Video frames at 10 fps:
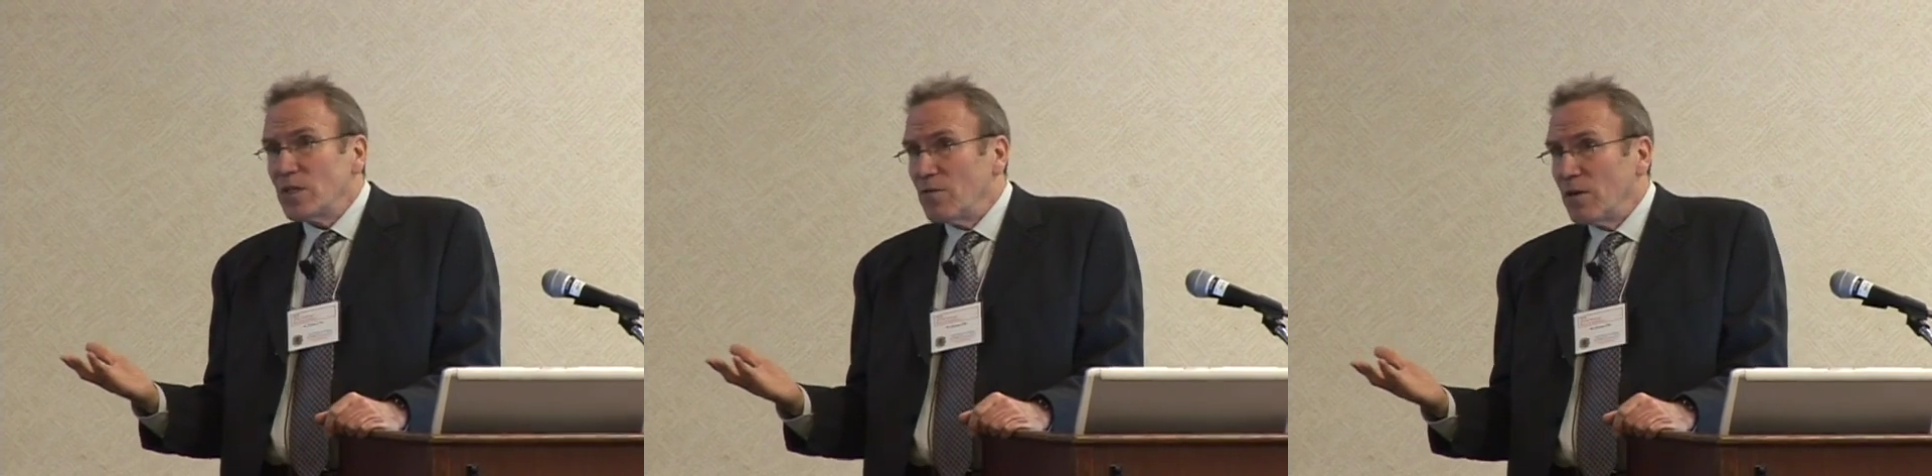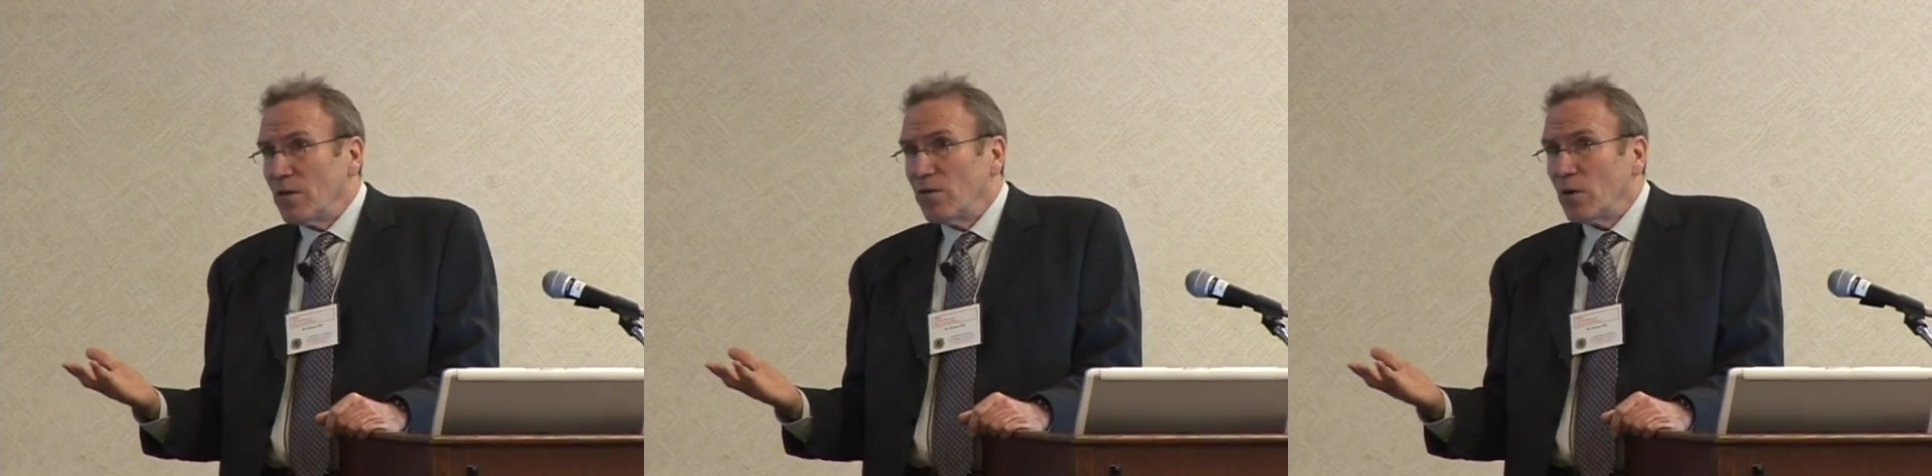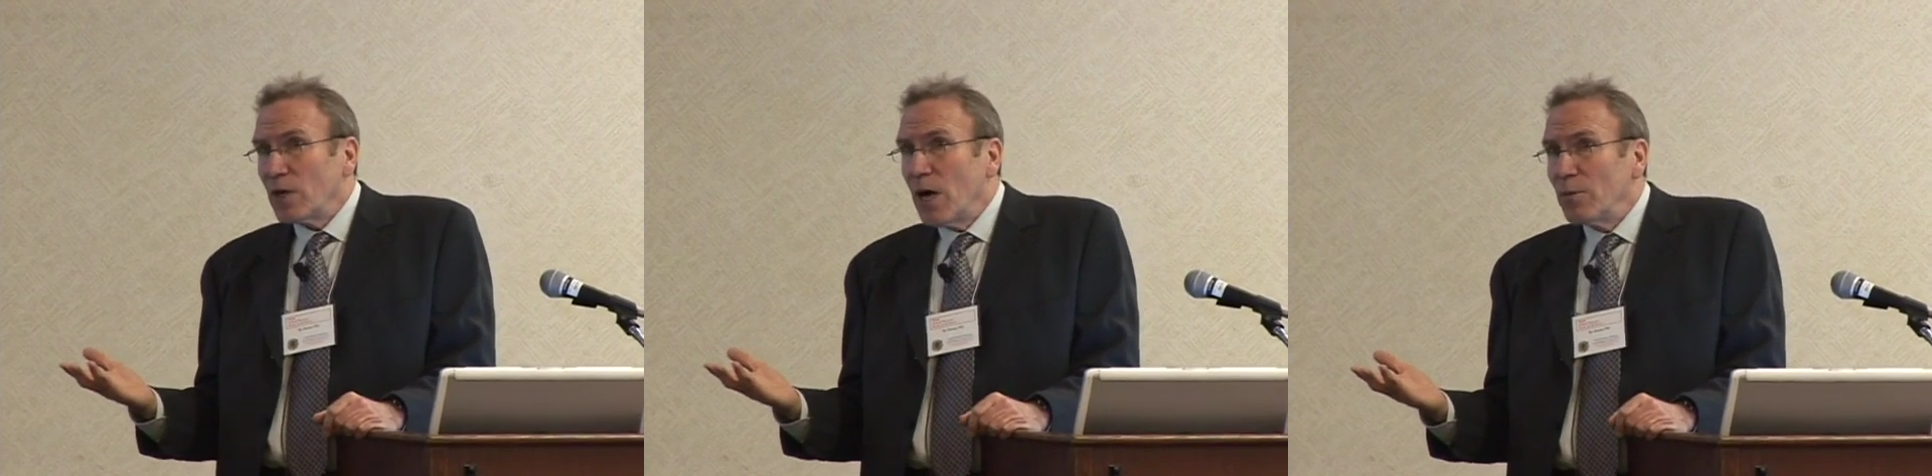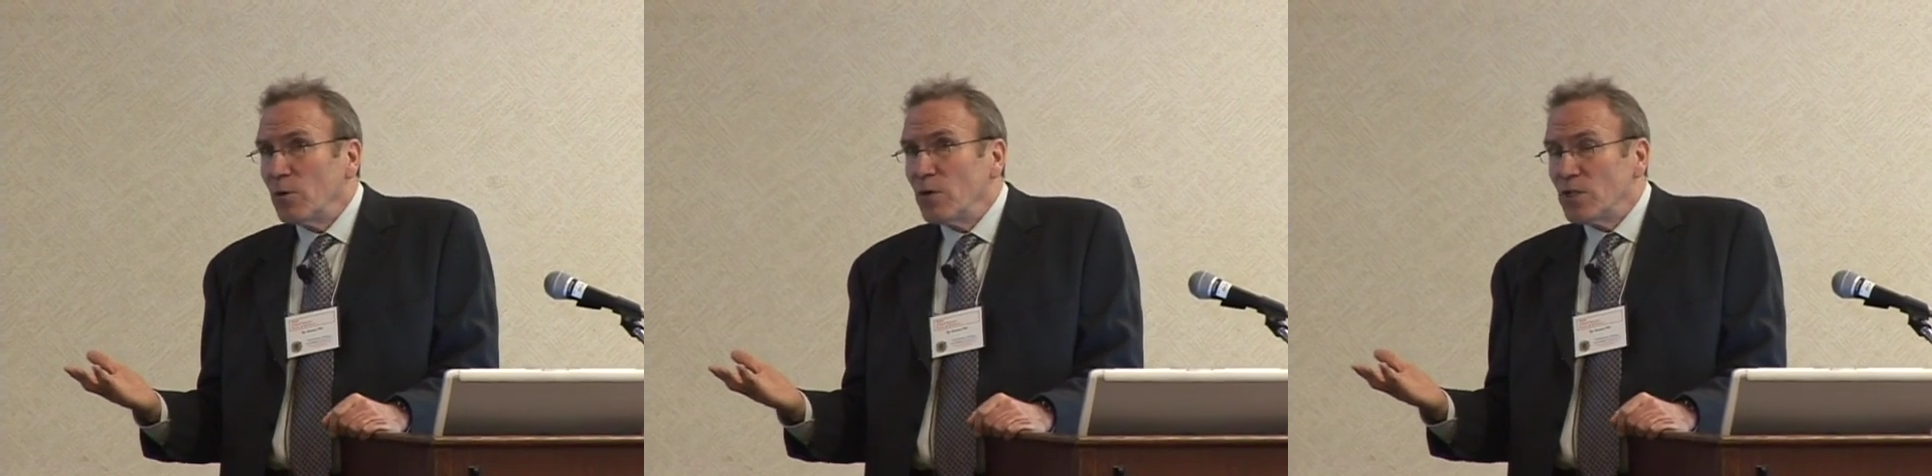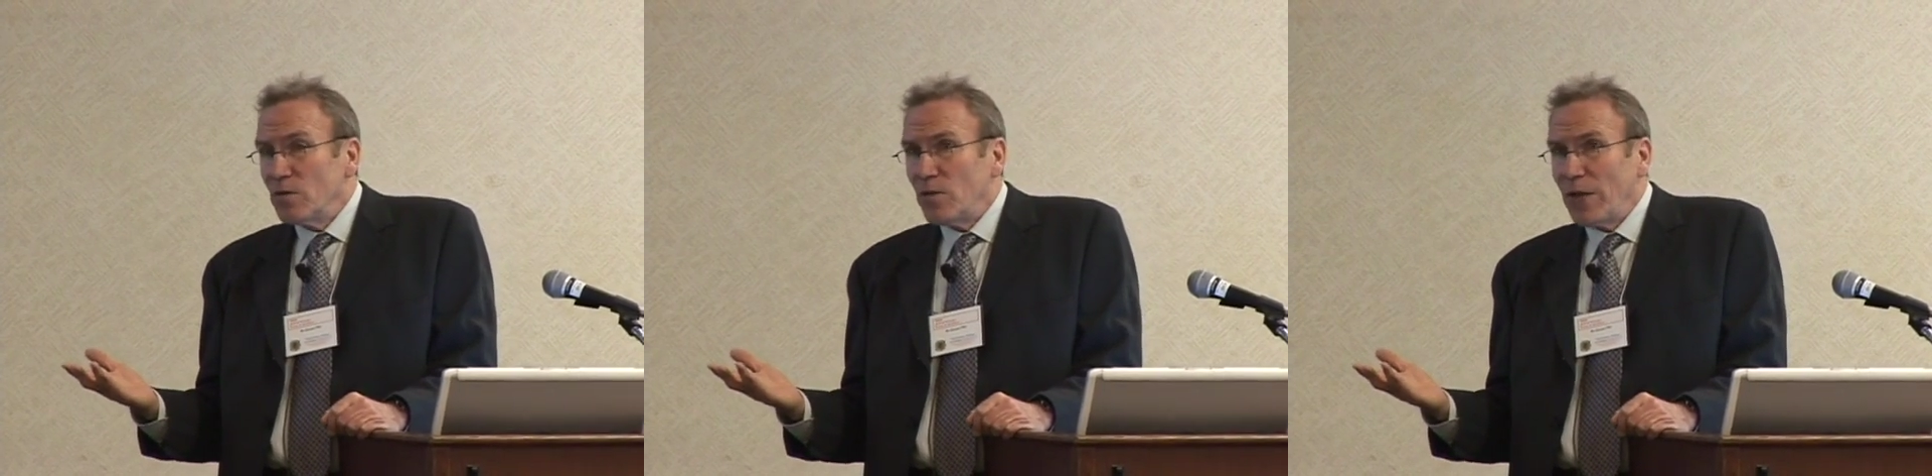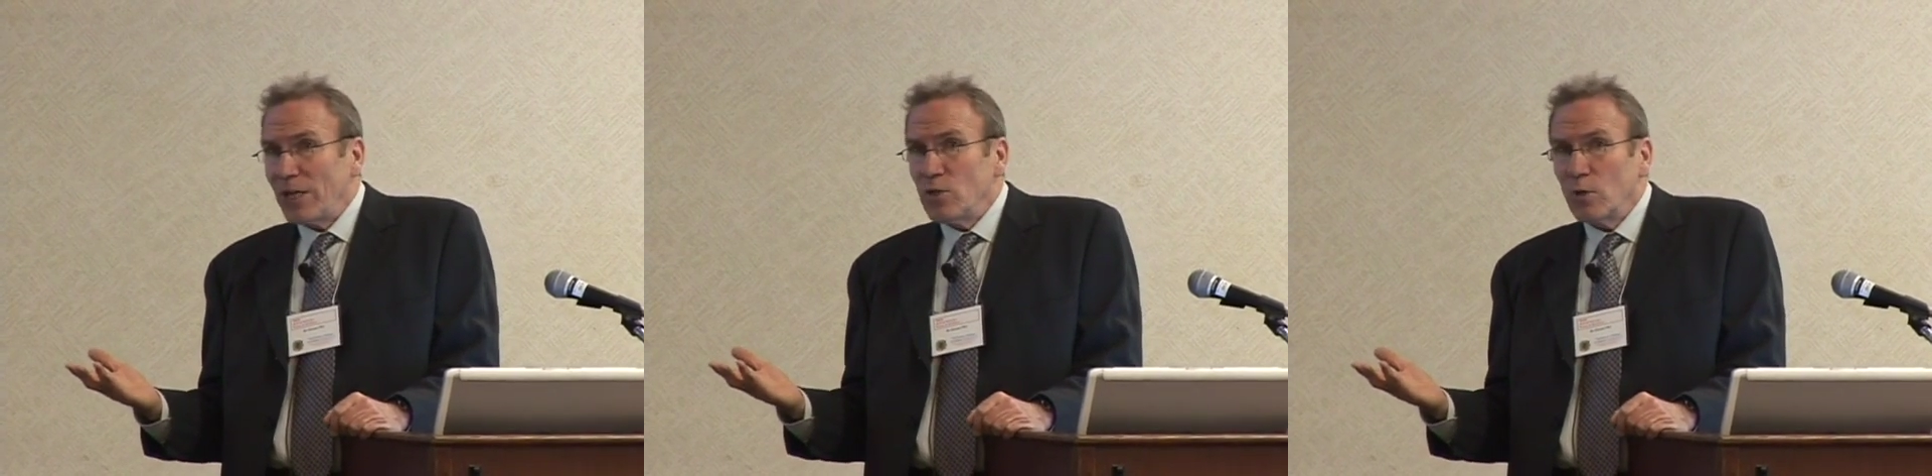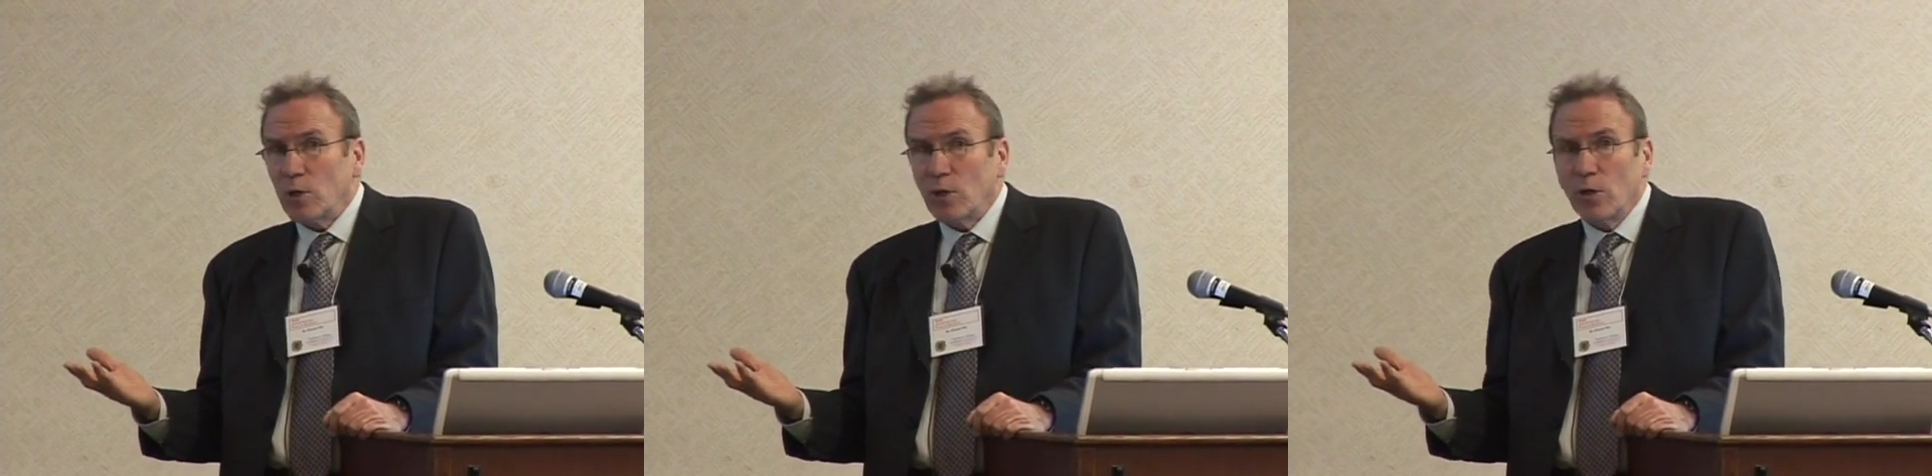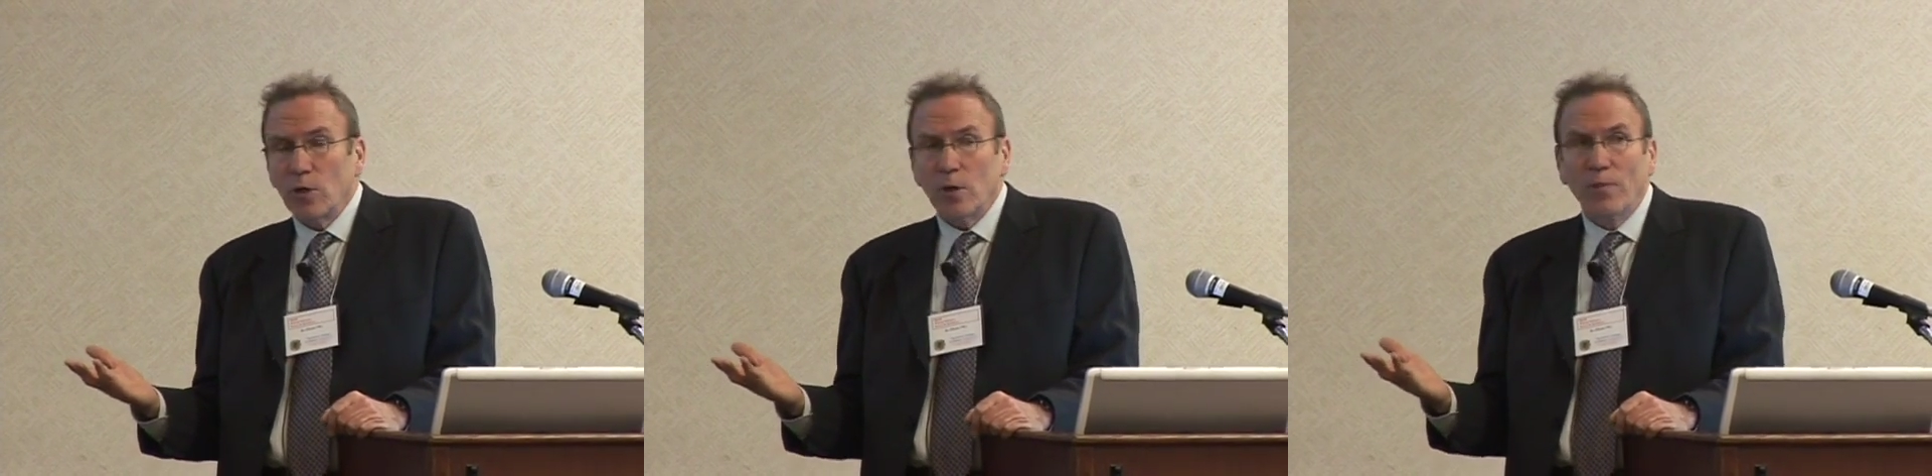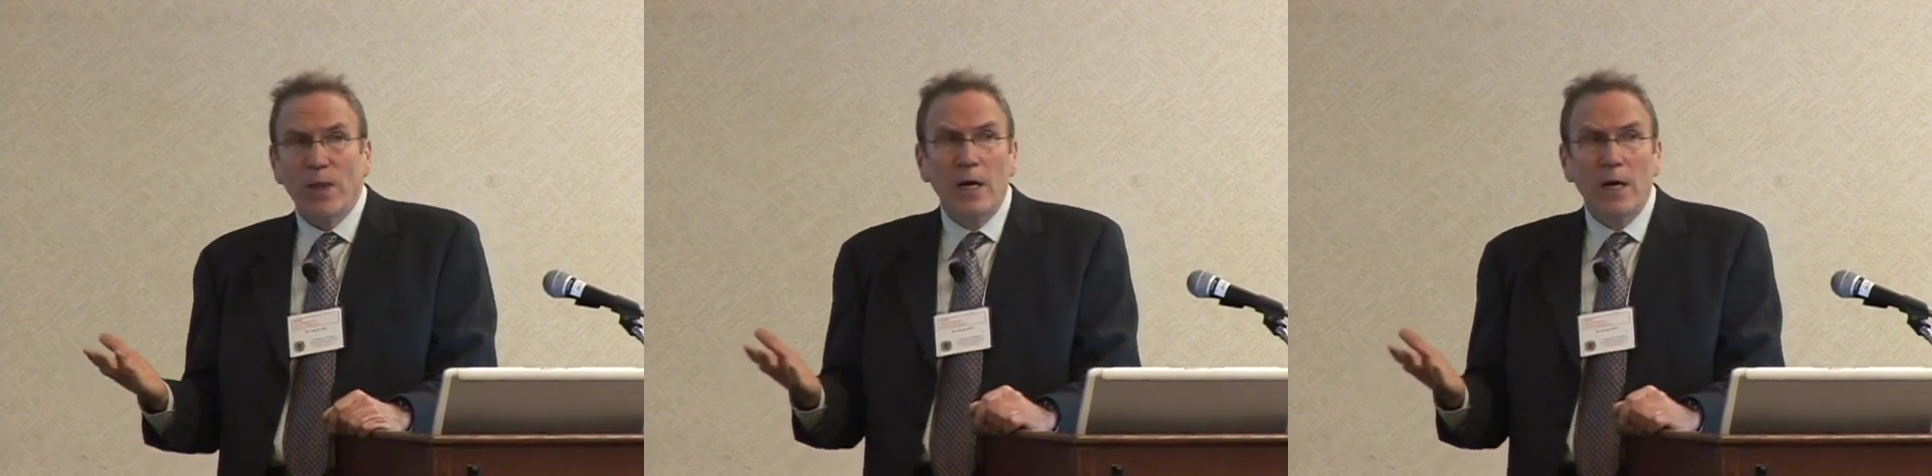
is a very, very common reason for that to occur.